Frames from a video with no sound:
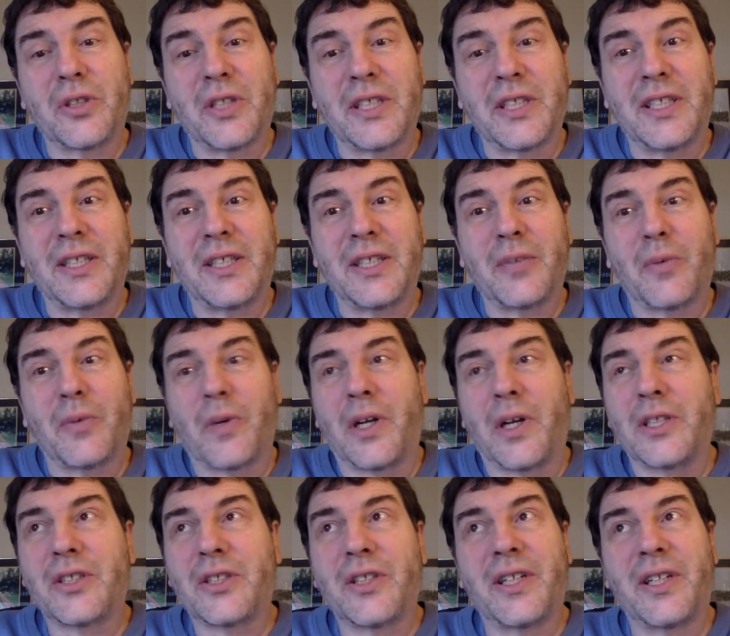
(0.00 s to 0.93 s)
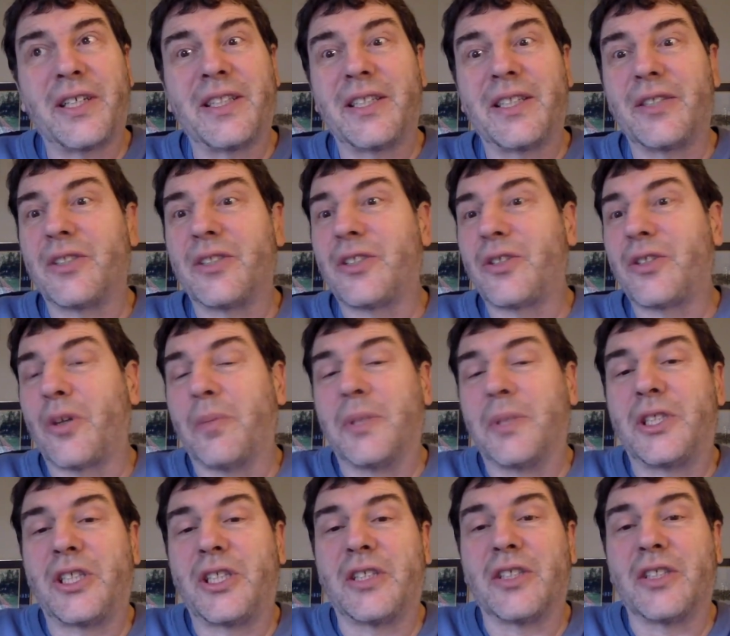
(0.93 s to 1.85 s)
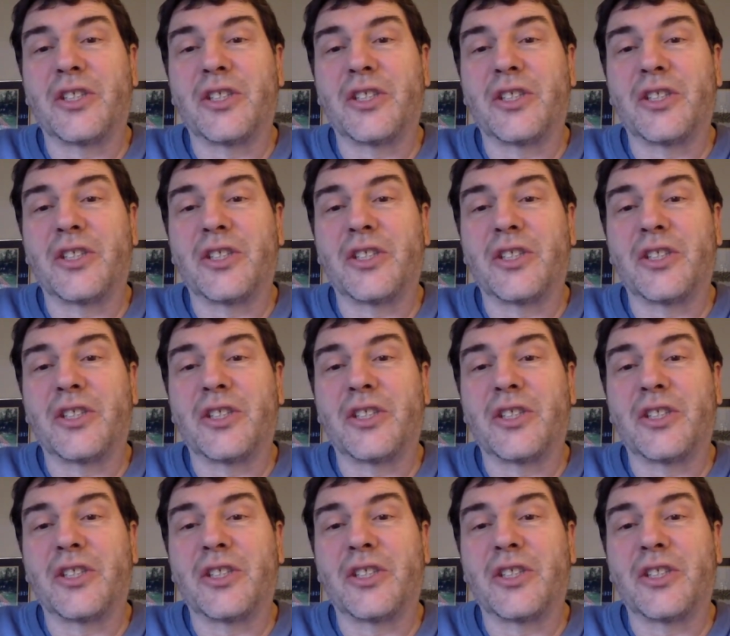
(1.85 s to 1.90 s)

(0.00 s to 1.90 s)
your leading rusher, and there's so much